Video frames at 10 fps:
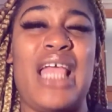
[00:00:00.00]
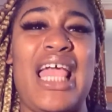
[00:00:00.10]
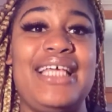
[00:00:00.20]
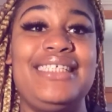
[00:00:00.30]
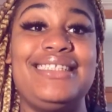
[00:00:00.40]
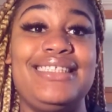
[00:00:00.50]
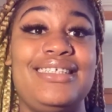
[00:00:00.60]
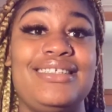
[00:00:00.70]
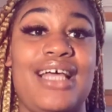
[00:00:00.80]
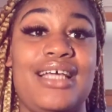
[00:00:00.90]

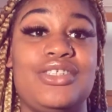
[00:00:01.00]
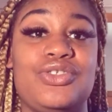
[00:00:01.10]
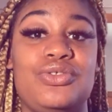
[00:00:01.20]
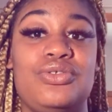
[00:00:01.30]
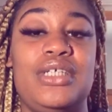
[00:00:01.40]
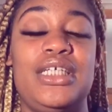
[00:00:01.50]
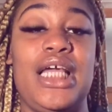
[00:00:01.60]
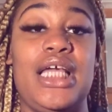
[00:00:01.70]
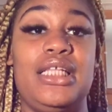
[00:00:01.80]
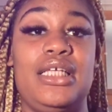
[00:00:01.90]
Hastings High School in
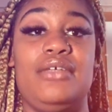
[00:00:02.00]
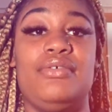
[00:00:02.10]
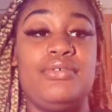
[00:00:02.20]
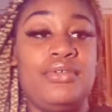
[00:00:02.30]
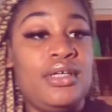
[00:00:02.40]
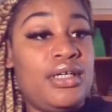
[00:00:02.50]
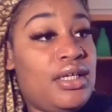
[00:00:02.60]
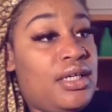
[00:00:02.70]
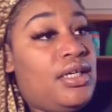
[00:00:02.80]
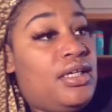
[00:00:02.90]
A-Leaf.
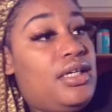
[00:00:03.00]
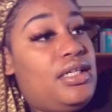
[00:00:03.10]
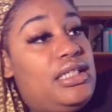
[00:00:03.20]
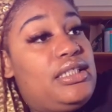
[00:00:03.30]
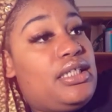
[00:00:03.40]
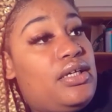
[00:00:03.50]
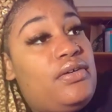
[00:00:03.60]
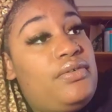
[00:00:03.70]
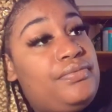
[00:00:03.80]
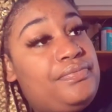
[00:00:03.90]
And
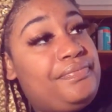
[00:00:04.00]
so,